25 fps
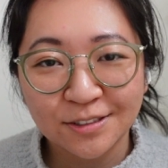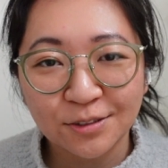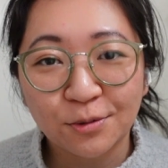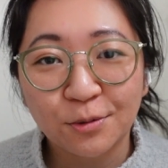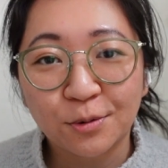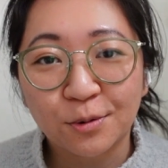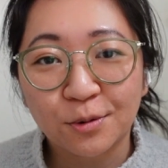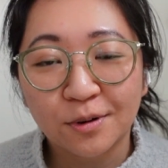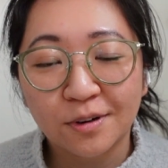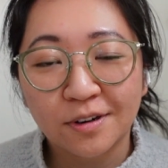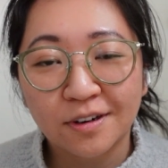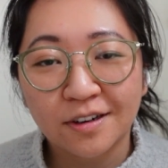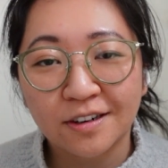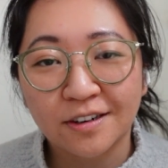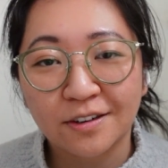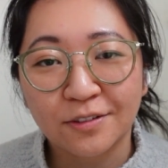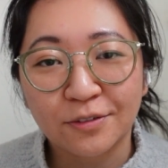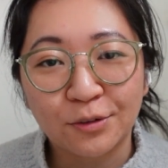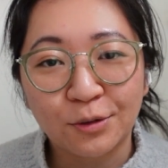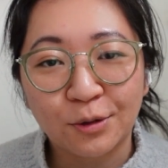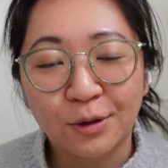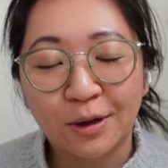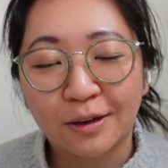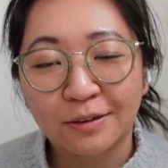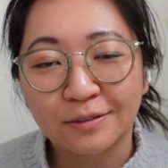or
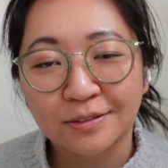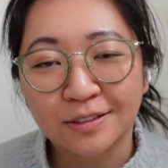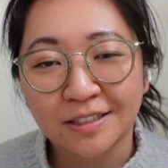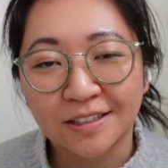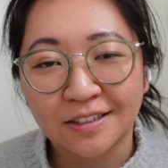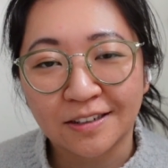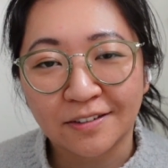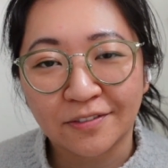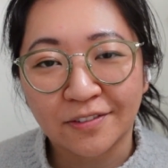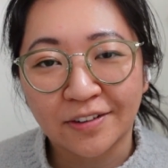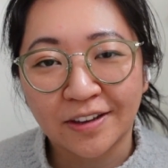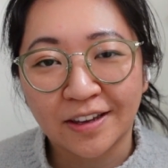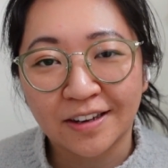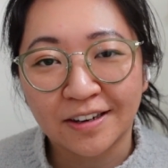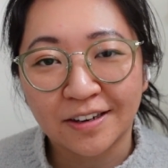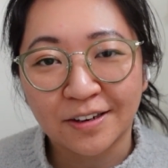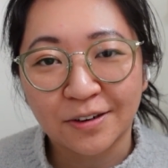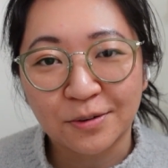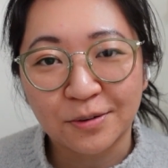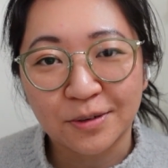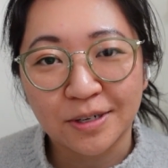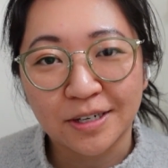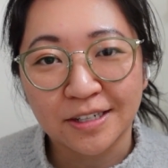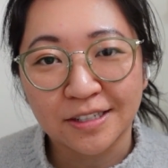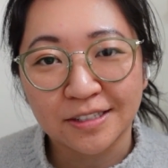if you have significant
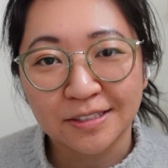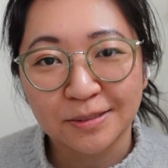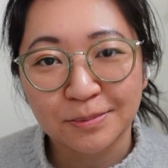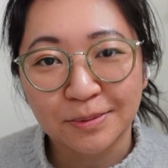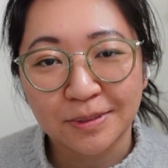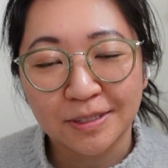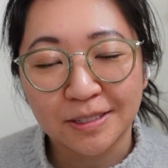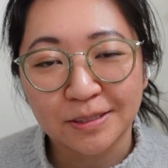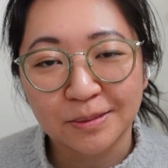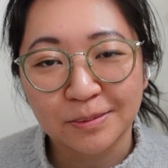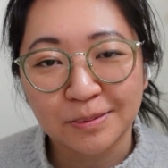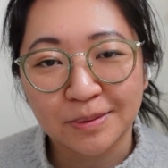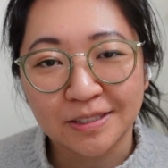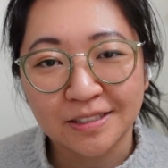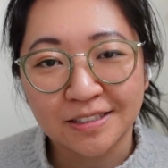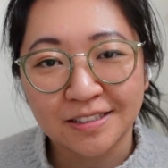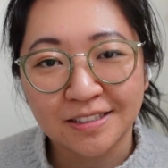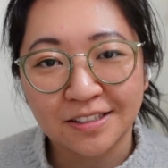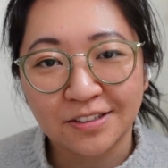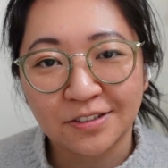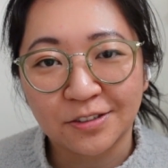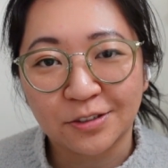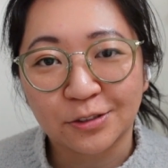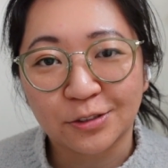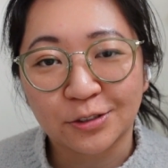Aquarius placements
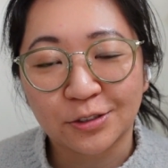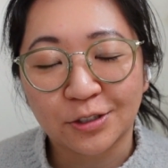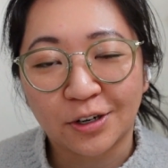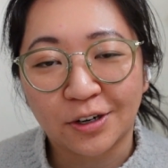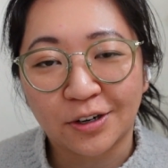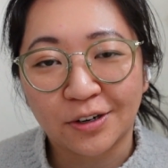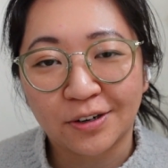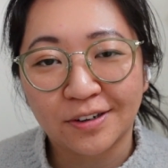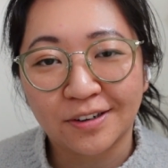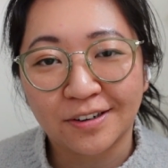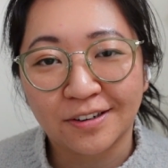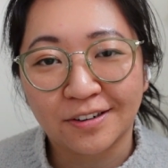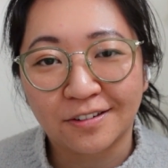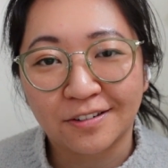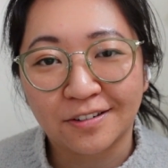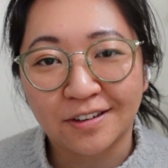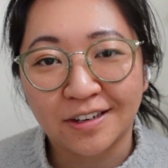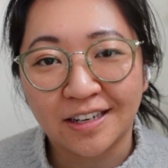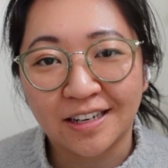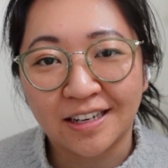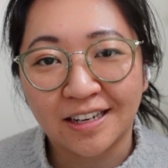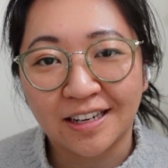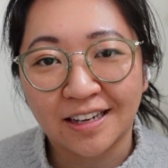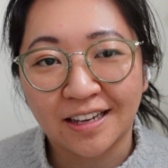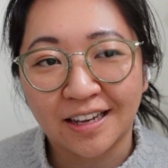in your chart and are
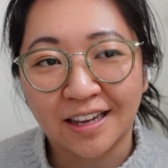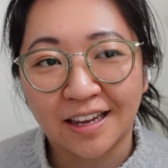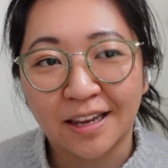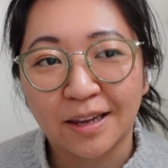needing